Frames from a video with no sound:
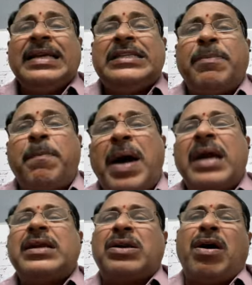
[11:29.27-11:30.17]
is a
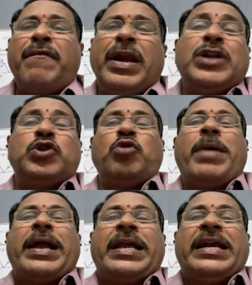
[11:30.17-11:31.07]
part of
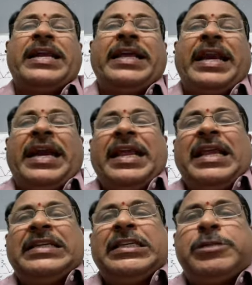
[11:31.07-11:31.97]
electromagnetic
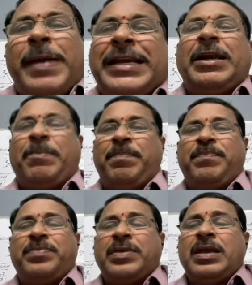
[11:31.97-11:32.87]
radiation spectrum.
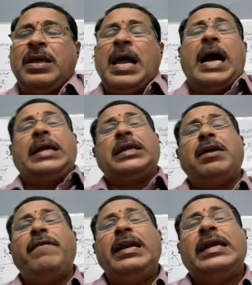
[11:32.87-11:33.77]

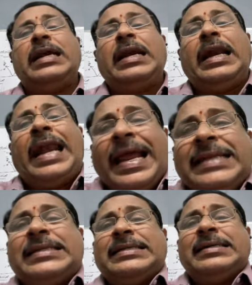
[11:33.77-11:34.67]
Ultraviolet
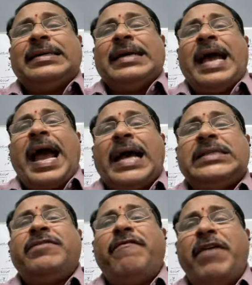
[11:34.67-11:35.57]
light
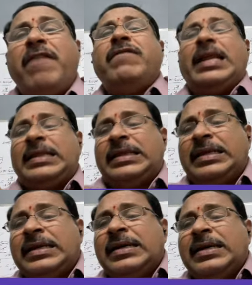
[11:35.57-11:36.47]
has a
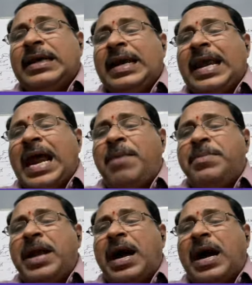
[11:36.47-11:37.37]
wavelength
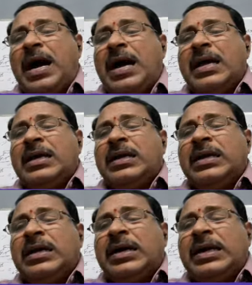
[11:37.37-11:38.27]
lambda
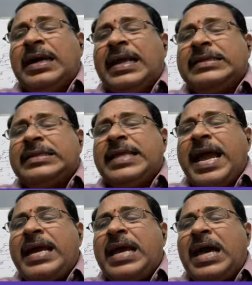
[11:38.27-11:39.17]
less
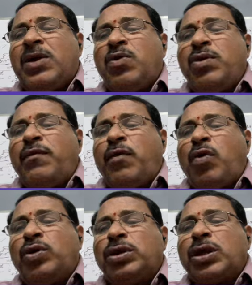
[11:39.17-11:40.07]
than around
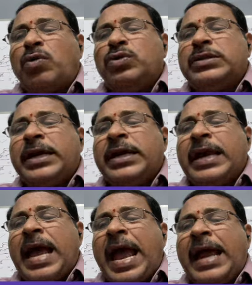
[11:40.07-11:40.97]

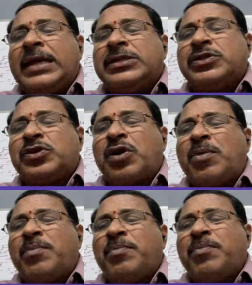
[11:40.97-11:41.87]
4000 angstrom.